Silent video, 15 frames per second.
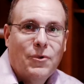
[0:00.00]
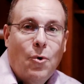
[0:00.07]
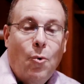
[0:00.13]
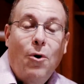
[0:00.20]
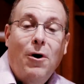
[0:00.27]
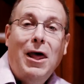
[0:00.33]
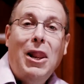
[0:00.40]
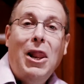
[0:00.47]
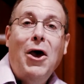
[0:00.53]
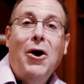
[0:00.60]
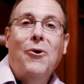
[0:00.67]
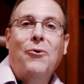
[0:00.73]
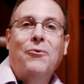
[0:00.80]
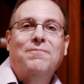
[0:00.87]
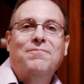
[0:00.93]
Well,
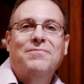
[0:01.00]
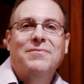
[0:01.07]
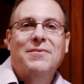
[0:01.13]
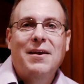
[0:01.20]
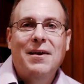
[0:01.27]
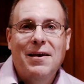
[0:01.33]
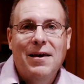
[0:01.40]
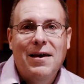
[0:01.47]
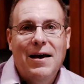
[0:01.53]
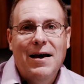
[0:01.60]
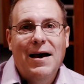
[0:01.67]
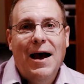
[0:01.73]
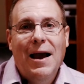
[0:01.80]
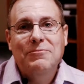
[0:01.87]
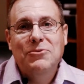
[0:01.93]
hello.
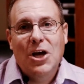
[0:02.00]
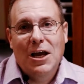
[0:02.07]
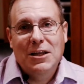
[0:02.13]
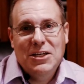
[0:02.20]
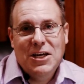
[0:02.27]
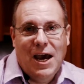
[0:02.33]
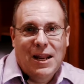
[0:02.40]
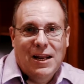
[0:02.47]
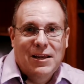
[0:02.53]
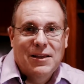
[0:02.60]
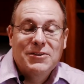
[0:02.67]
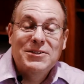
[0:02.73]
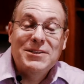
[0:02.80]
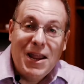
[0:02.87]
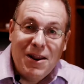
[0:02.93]
I'm John Conley,
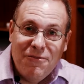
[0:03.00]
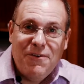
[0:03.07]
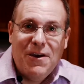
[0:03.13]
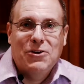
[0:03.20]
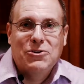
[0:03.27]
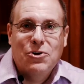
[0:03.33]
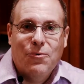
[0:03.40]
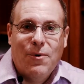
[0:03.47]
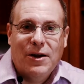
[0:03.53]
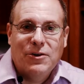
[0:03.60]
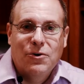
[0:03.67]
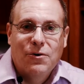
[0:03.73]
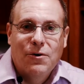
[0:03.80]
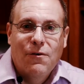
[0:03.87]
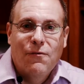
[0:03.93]
State Affairs
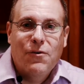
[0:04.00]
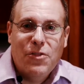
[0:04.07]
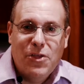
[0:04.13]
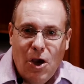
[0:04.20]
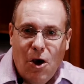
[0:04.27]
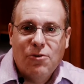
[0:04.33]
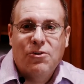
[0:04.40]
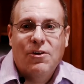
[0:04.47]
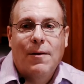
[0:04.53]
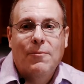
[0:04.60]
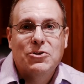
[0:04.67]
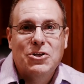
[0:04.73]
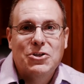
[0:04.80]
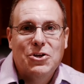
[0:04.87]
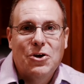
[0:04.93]
Director for the
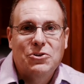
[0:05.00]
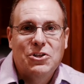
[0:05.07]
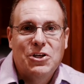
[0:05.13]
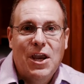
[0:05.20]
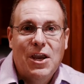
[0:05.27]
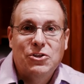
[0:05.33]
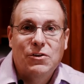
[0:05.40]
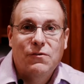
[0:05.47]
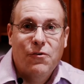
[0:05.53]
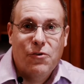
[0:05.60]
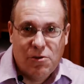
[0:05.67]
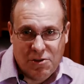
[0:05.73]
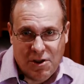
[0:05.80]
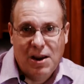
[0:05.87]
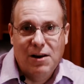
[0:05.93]
Alzheimer's Association for the
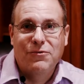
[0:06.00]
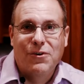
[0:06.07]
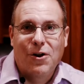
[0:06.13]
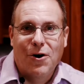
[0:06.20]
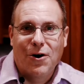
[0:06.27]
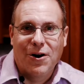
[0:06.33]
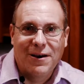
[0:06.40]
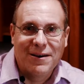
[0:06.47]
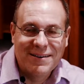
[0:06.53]
state of Florida.